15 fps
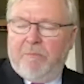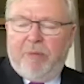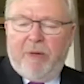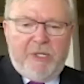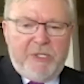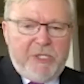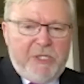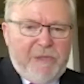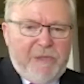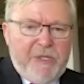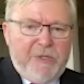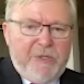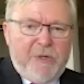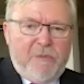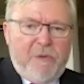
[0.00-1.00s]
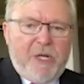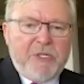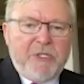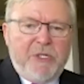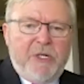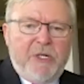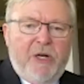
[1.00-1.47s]
positively in the
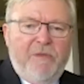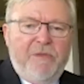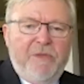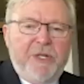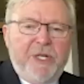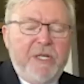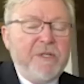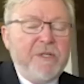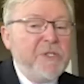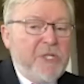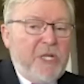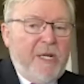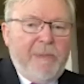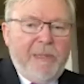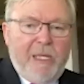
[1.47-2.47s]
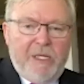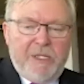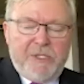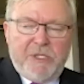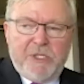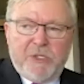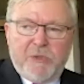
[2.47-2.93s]
direction of the need to
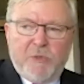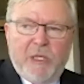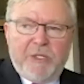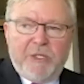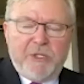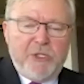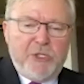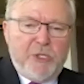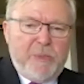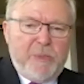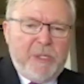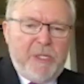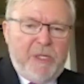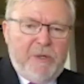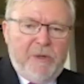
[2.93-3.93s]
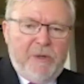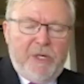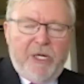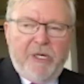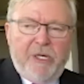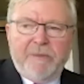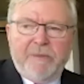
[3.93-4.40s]
stabilize this relationship in the here and
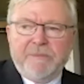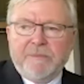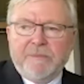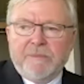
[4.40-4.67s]
now.